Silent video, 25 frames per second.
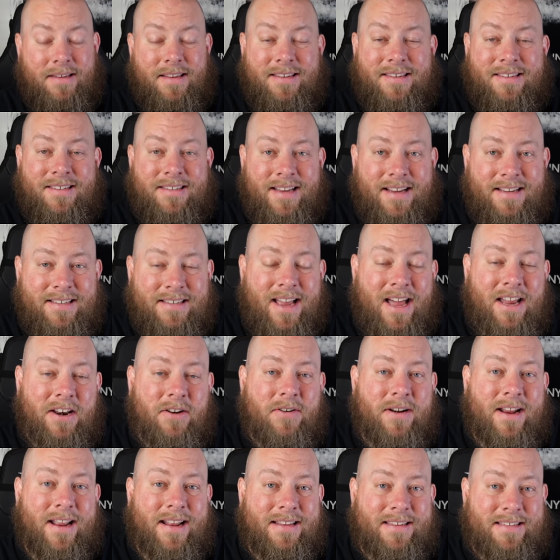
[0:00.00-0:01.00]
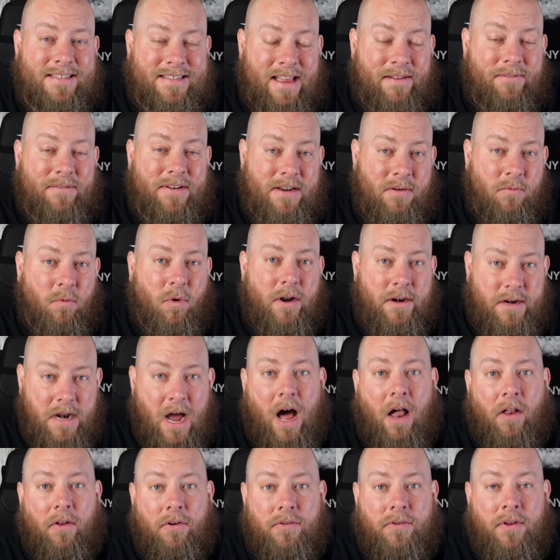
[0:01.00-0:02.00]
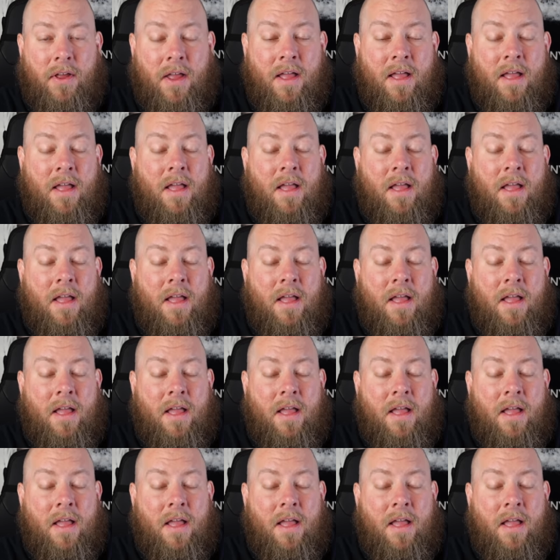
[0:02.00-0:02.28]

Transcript: $671.